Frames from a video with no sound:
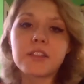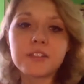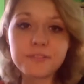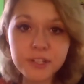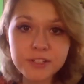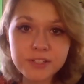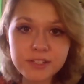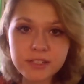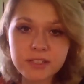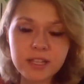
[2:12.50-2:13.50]
The
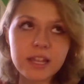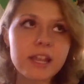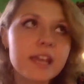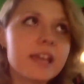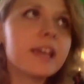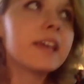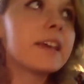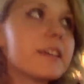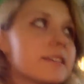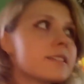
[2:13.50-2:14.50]
first
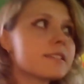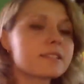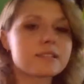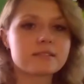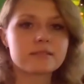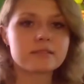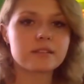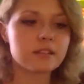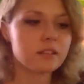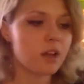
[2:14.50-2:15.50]
is
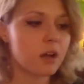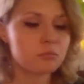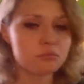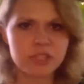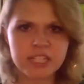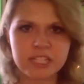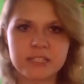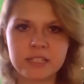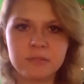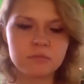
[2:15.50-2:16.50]
pretty
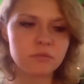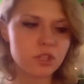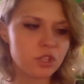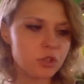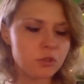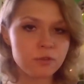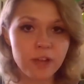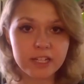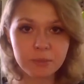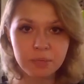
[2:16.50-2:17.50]
easy. You
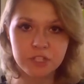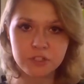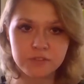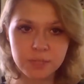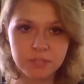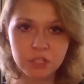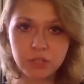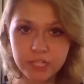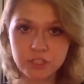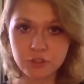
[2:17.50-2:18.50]
find a picture of something
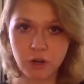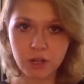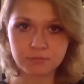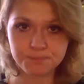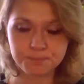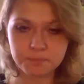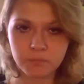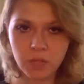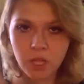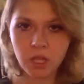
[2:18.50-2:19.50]
you'd like to draw.
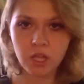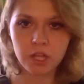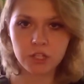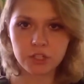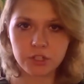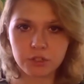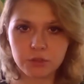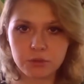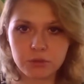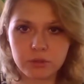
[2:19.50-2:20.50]

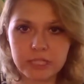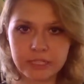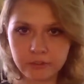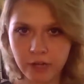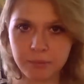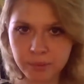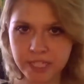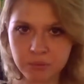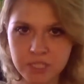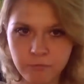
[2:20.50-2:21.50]
You grab a
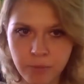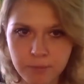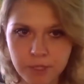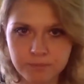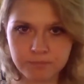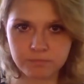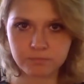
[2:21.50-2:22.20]
blank piece of paper.